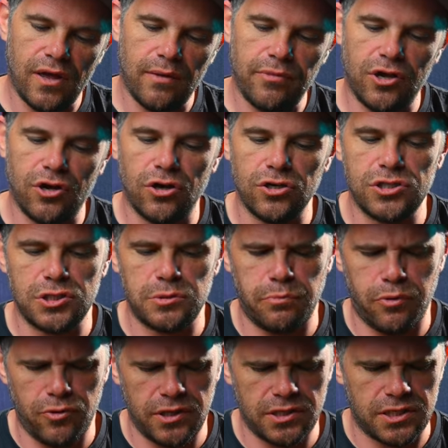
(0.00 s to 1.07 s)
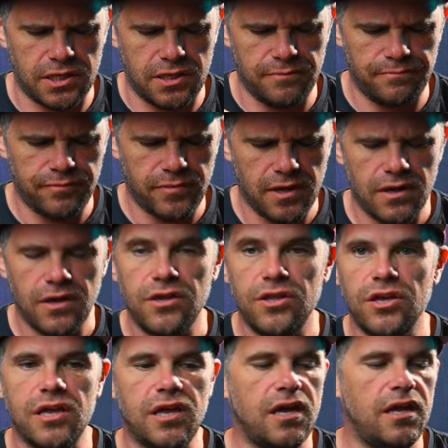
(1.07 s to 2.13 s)
And because it's pointy,
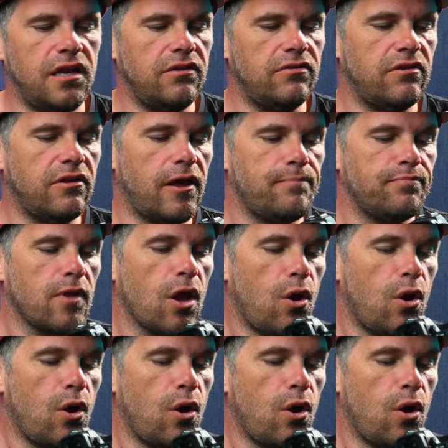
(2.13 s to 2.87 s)
you can get into that.